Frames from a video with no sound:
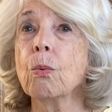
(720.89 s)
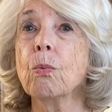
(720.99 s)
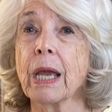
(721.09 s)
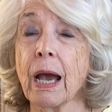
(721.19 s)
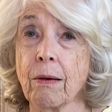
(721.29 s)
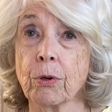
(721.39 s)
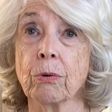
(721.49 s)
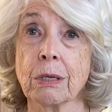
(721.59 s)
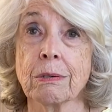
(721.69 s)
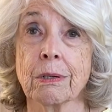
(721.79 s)
we have a
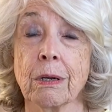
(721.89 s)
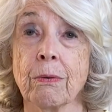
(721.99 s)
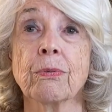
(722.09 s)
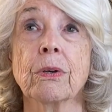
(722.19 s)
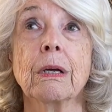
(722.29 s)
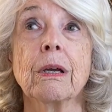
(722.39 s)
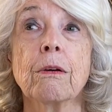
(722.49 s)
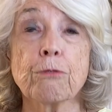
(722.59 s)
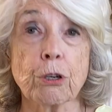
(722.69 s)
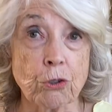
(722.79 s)
great deal of
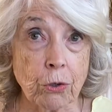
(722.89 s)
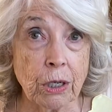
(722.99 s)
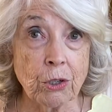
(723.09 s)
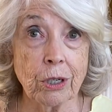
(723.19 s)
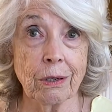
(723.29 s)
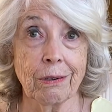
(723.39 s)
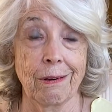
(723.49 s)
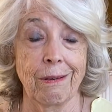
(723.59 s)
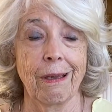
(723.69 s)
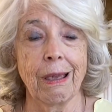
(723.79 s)
frustration,
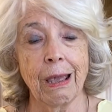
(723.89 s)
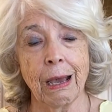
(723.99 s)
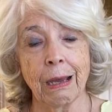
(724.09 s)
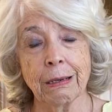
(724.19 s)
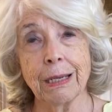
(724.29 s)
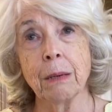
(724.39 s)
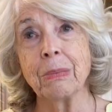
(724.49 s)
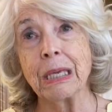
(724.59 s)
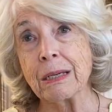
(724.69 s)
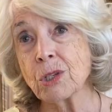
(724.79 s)
and it
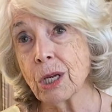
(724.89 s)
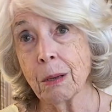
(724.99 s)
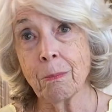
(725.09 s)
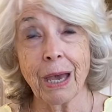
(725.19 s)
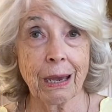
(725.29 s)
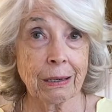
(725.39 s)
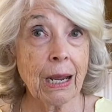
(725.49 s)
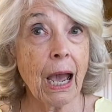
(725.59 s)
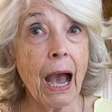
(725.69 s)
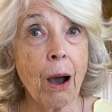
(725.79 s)
begins to impact
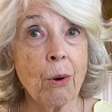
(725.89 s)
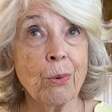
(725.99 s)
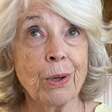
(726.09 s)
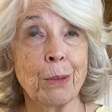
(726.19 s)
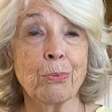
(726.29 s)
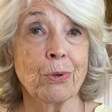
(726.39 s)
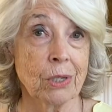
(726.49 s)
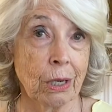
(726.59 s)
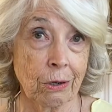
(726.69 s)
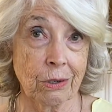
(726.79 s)
how we
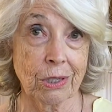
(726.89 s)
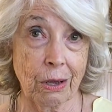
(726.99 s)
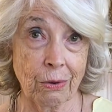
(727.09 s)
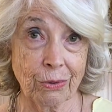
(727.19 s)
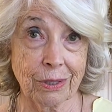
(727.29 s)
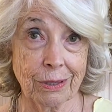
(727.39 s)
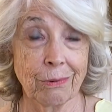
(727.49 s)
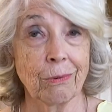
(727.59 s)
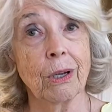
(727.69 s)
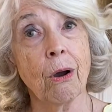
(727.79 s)
present ourselves.
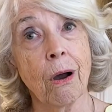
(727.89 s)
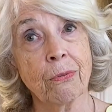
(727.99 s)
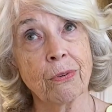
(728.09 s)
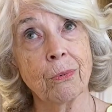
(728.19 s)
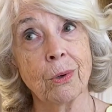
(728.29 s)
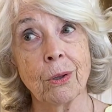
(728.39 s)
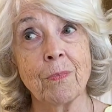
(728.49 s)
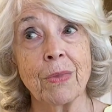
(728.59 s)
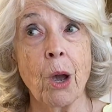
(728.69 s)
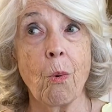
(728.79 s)
We often
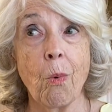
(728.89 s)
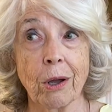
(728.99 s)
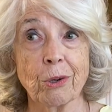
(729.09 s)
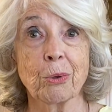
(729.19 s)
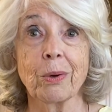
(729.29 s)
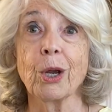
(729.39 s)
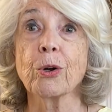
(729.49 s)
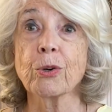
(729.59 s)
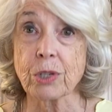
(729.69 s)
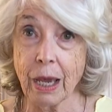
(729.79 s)
will want to
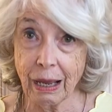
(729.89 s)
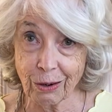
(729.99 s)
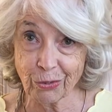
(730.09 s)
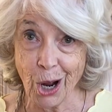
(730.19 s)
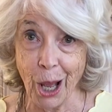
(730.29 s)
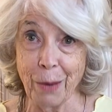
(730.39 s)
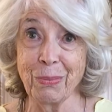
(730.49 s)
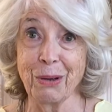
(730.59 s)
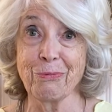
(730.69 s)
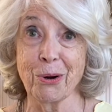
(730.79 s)
rehearse ahead of time
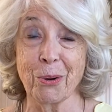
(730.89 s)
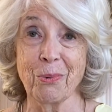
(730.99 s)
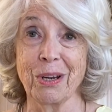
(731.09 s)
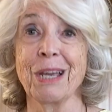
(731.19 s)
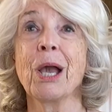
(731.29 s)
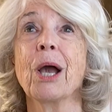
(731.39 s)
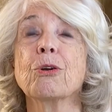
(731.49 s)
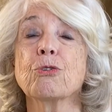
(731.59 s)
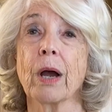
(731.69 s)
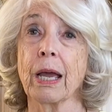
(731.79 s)
before we
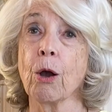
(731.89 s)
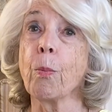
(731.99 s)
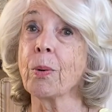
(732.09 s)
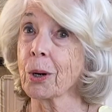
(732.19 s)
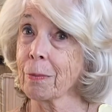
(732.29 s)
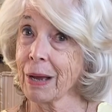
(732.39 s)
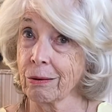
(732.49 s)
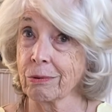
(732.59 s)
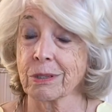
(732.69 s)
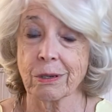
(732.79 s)
try open our
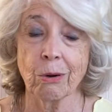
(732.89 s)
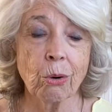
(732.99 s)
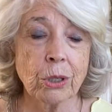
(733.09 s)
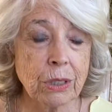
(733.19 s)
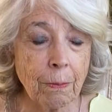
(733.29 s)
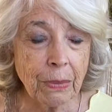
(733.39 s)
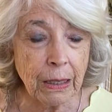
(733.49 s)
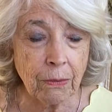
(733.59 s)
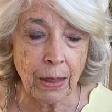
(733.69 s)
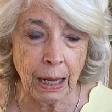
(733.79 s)
mouths or
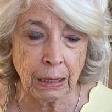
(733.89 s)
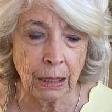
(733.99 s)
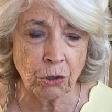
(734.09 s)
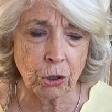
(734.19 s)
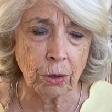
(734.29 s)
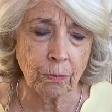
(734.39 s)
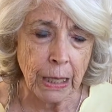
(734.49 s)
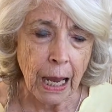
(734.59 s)
something of that nature.